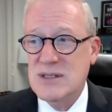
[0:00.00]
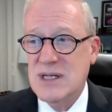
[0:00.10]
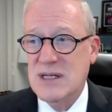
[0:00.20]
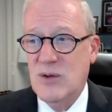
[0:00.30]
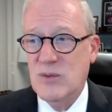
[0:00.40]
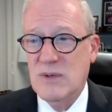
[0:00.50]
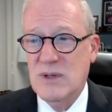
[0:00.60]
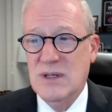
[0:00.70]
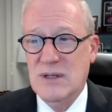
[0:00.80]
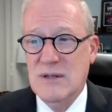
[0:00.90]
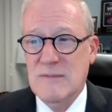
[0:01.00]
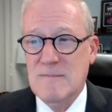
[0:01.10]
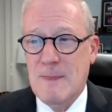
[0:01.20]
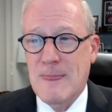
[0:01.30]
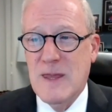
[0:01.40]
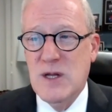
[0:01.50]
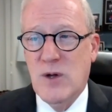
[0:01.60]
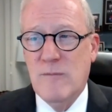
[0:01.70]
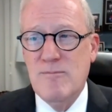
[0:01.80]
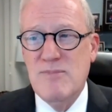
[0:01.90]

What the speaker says: They don't,